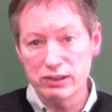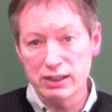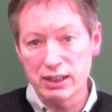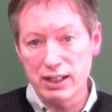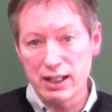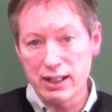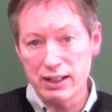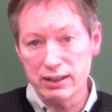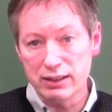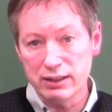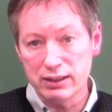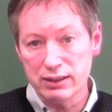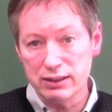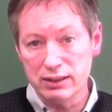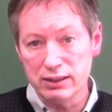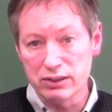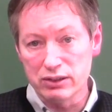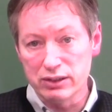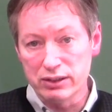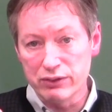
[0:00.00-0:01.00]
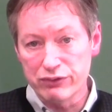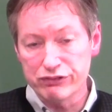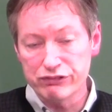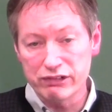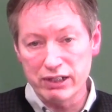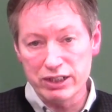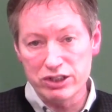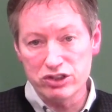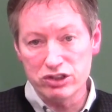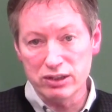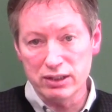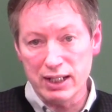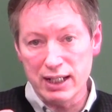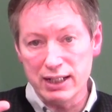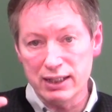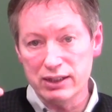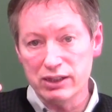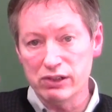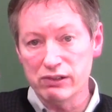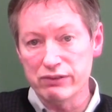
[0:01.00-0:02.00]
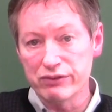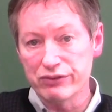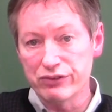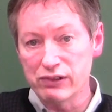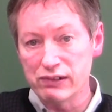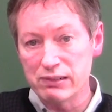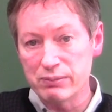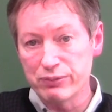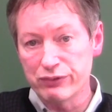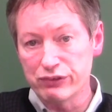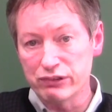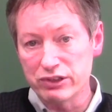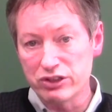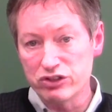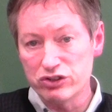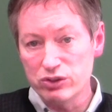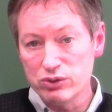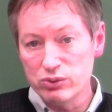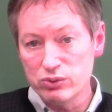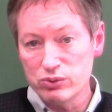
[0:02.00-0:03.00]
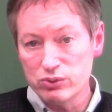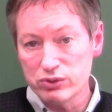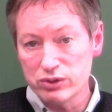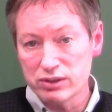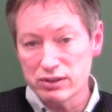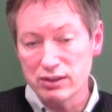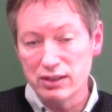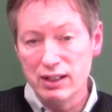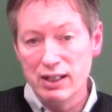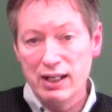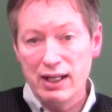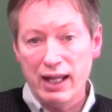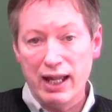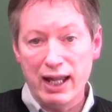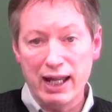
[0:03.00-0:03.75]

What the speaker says: you differentiate your verb for choose